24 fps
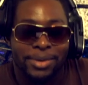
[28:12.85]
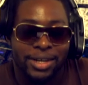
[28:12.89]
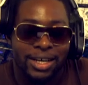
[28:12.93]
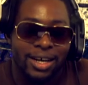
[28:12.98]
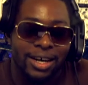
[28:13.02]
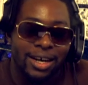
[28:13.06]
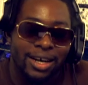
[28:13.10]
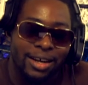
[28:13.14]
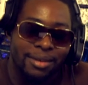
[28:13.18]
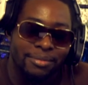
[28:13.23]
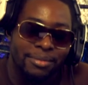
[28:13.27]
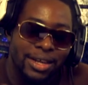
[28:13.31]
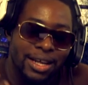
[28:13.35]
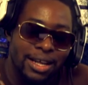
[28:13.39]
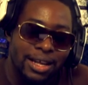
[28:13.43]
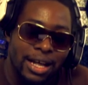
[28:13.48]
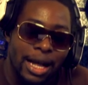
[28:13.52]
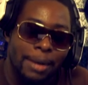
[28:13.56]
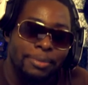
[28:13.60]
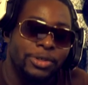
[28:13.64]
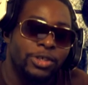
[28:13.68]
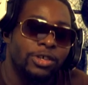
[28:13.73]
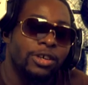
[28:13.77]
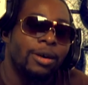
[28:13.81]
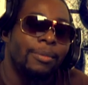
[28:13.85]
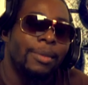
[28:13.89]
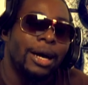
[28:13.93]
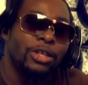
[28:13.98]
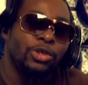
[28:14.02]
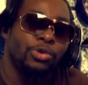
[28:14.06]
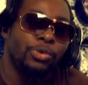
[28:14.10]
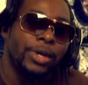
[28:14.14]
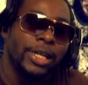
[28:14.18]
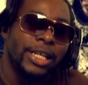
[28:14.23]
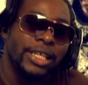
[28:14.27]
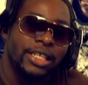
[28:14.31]
But I'm still in my
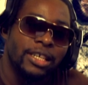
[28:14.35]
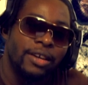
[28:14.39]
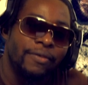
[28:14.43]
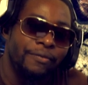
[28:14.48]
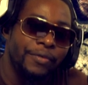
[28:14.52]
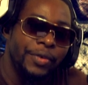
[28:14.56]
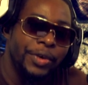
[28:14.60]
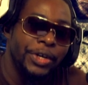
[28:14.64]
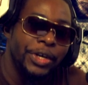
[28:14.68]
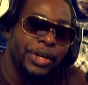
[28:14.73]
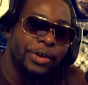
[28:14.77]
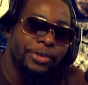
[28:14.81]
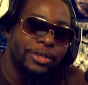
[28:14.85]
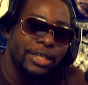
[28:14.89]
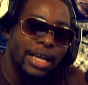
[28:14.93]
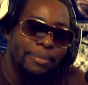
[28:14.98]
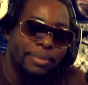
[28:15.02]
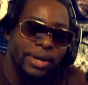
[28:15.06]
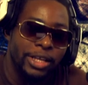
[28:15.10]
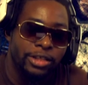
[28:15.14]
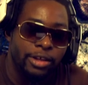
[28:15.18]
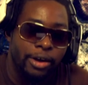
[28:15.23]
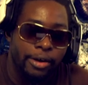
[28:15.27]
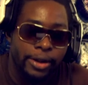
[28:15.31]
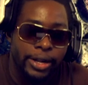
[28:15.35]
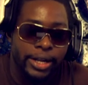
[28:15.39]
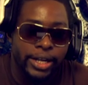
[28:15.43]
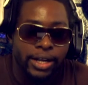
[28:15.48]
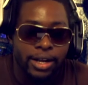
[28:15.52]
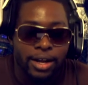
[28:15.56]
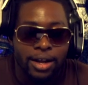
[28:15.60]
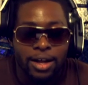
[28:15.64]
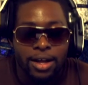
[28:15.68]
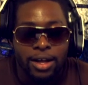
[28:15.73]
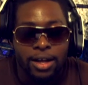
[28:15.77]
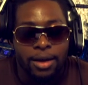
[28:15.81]
20s. In a few years, I'll be 30.